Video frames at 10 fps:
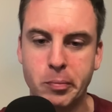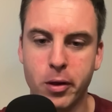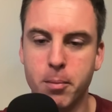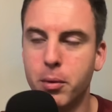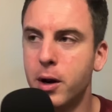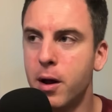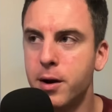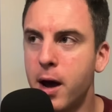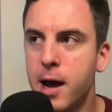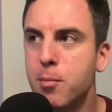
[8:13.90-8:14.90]
put it onto
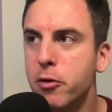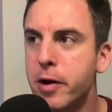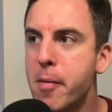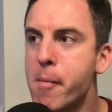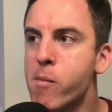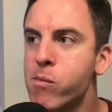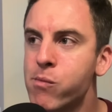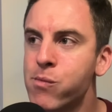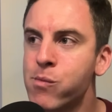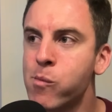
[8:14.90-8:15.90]
iMovie.
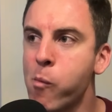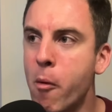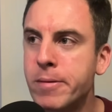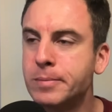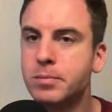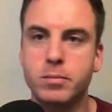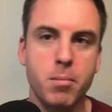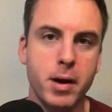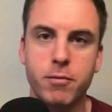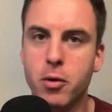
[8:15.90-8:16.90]

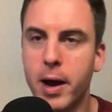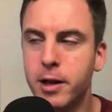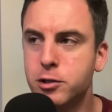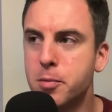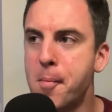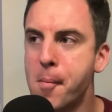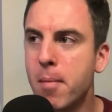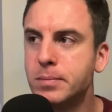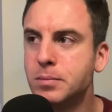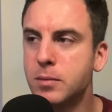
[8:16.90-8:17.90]
Make a few edits.
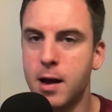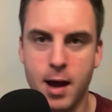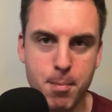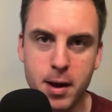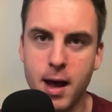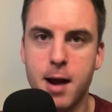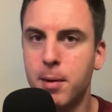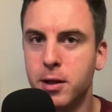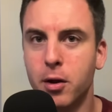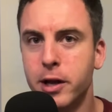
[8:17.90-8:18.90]
I might add my
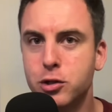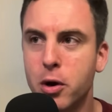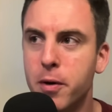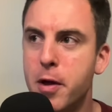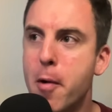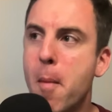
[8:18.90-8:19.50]
little intro in there.